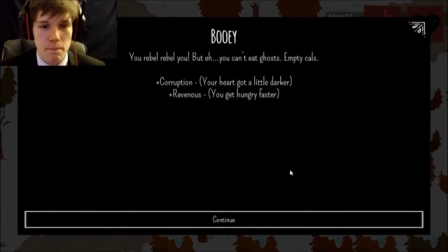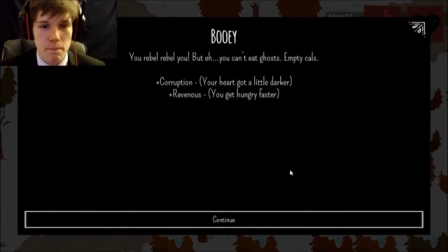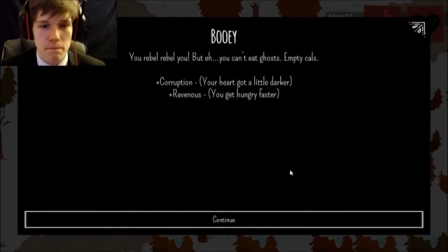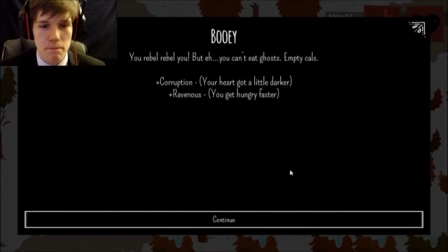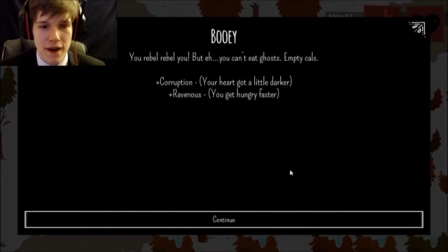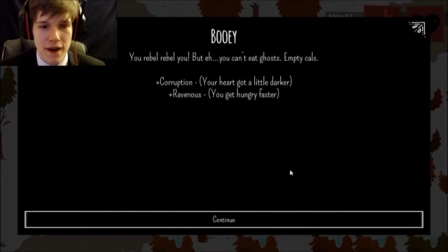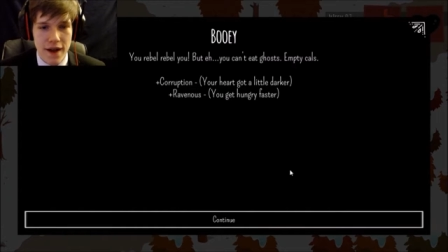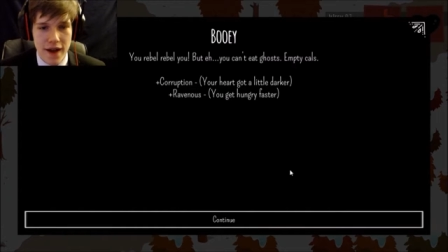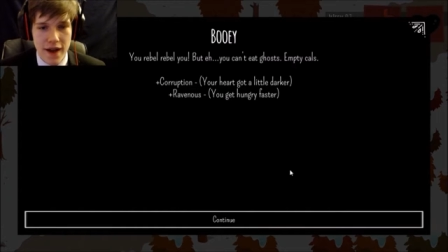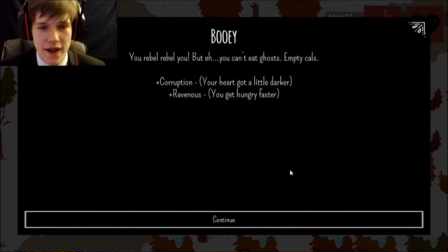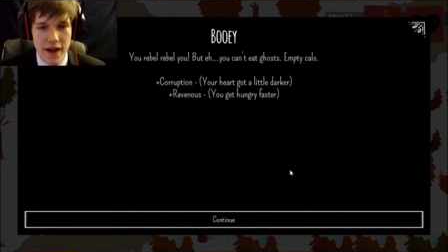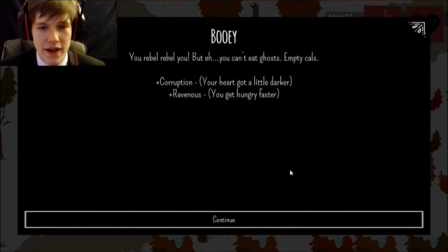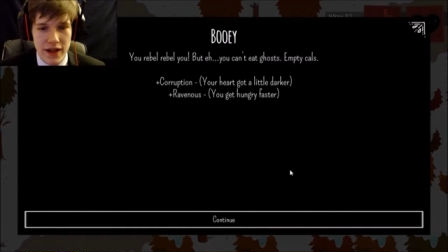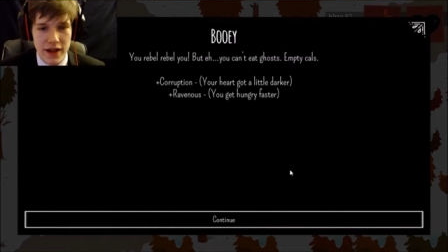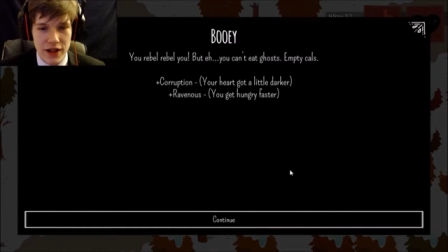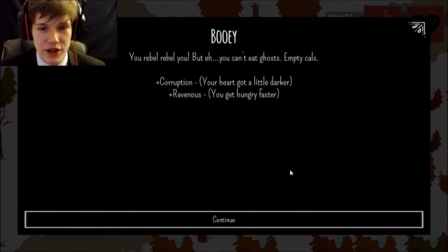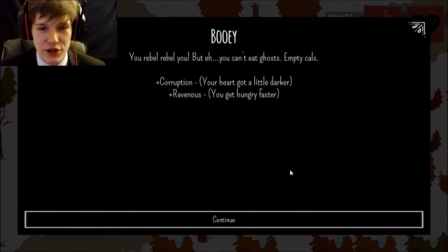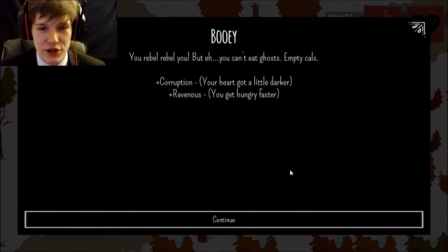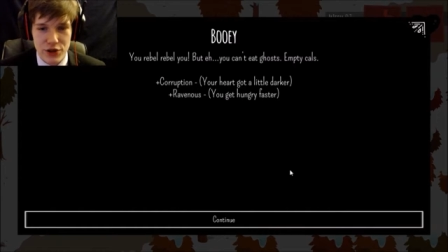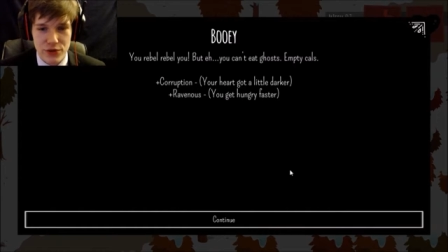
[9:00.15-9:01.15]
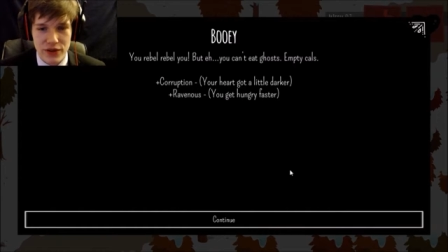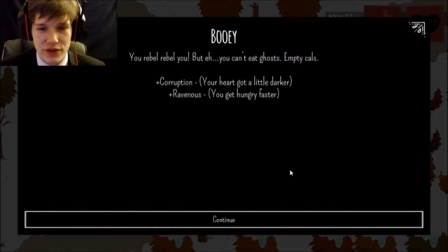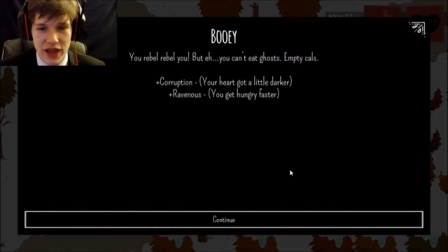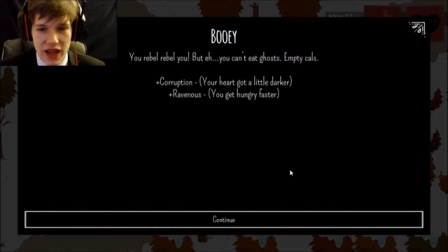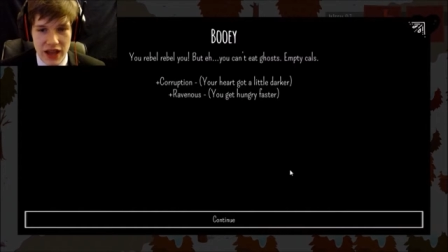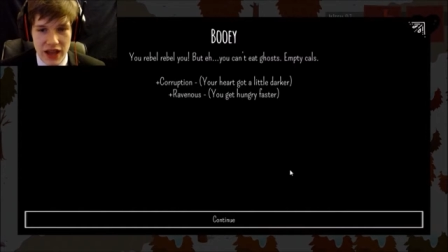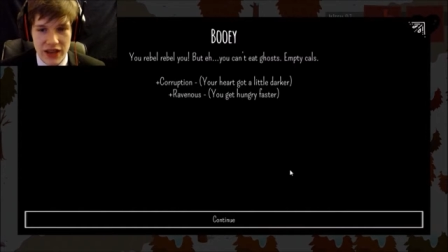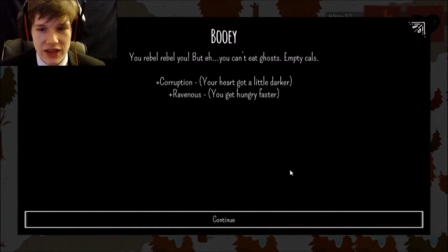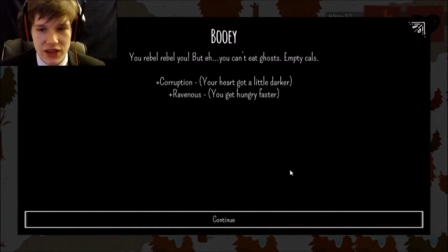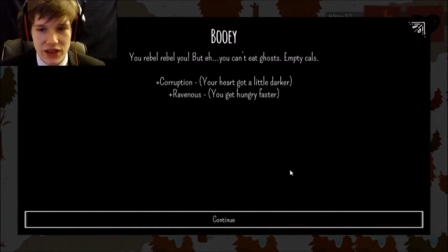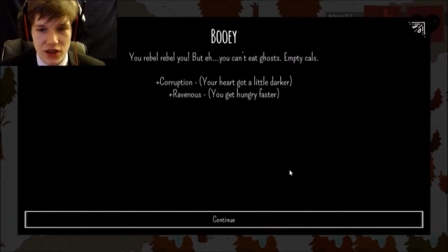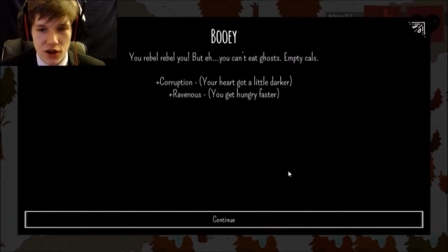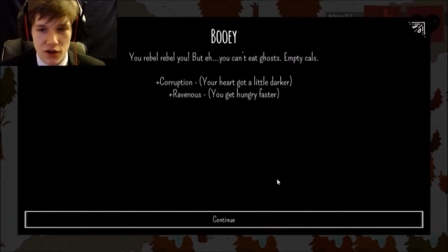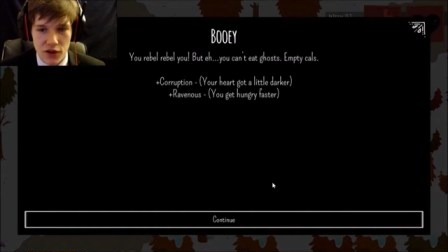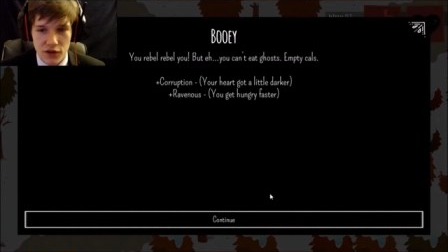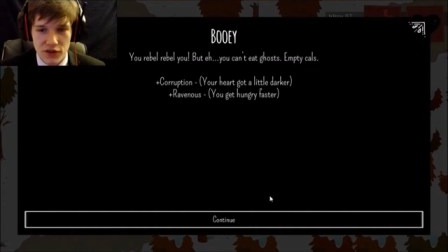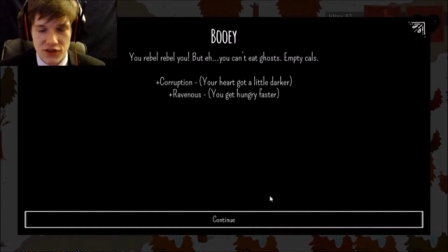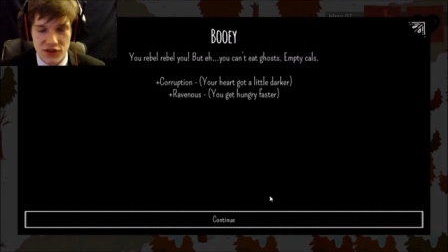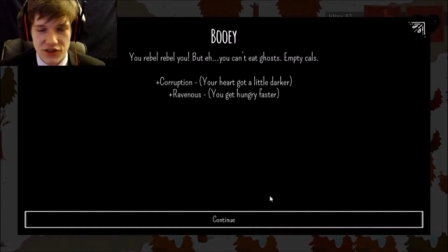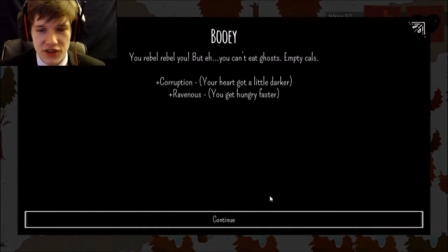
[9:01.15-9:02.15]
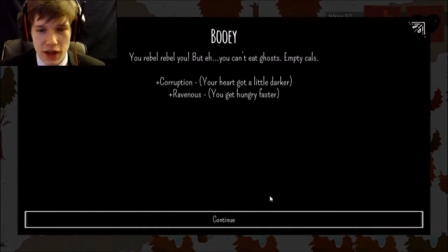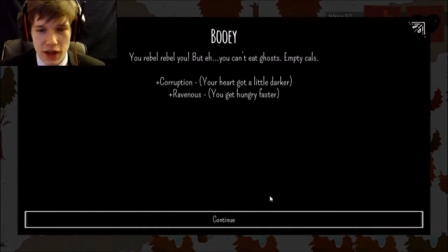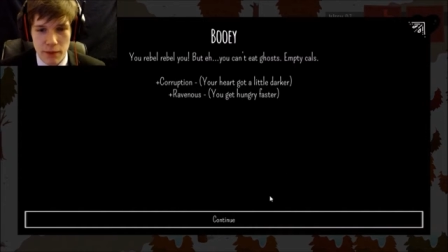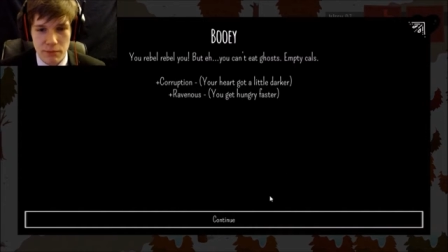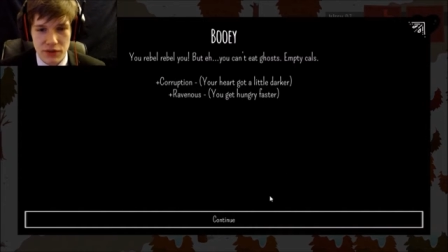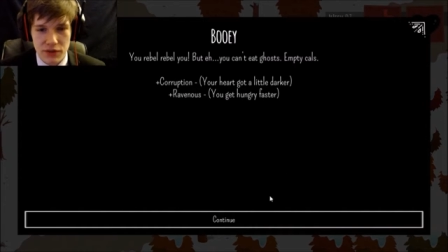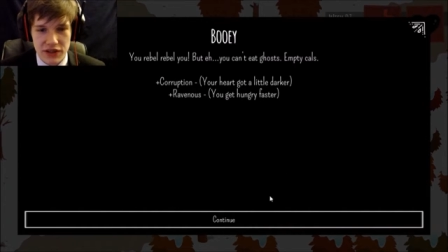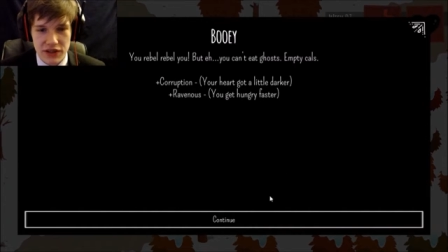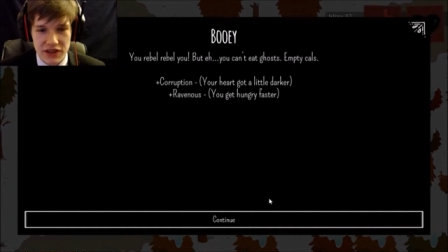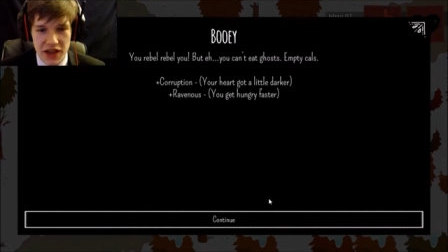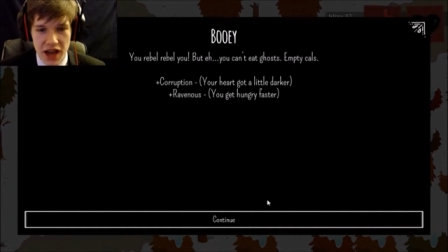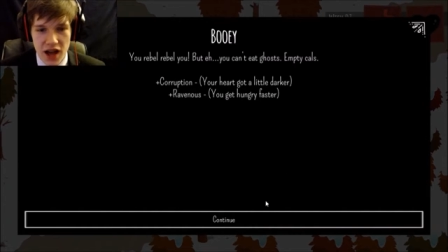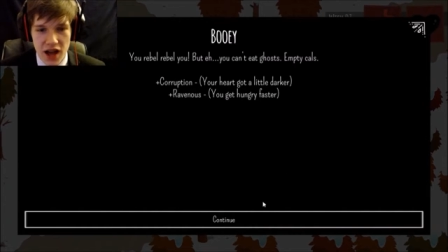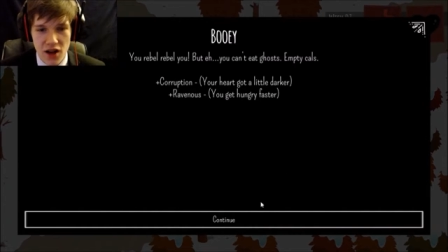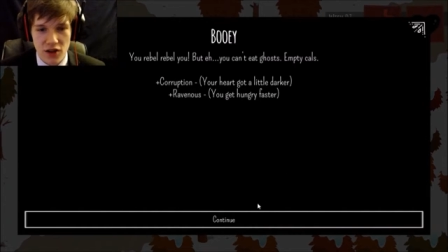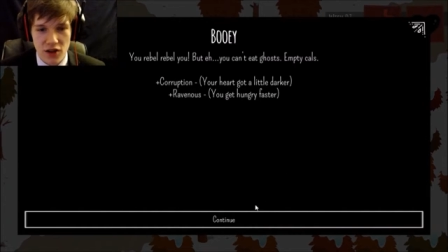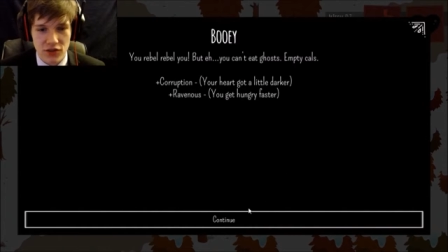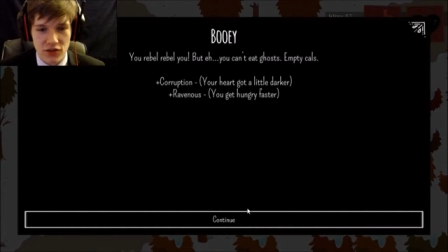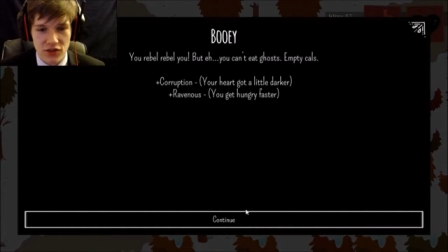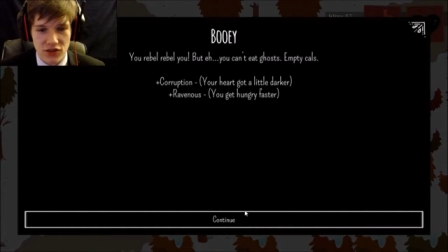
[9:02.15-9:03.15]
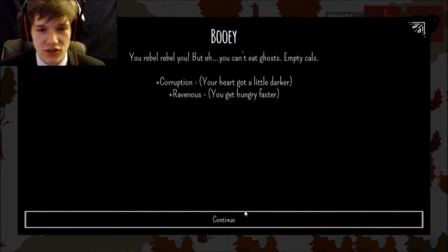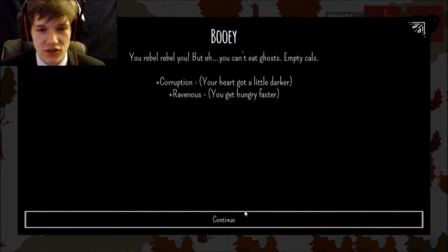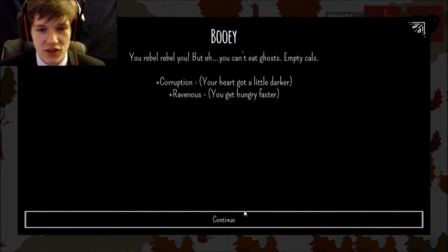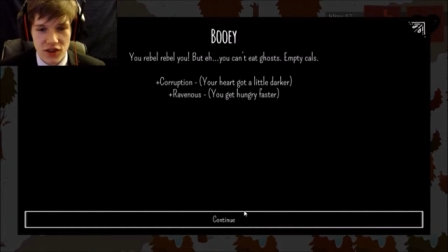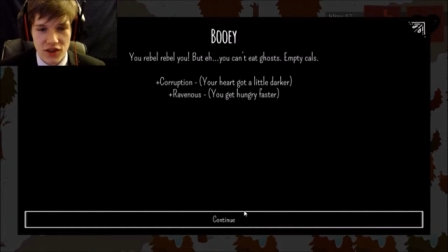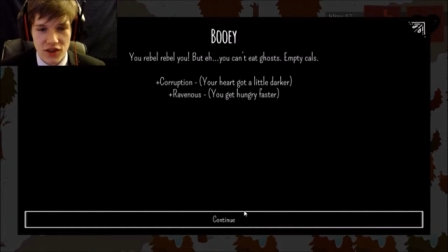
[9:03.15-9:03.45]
But, A, you can't eat ghosts, empty cows.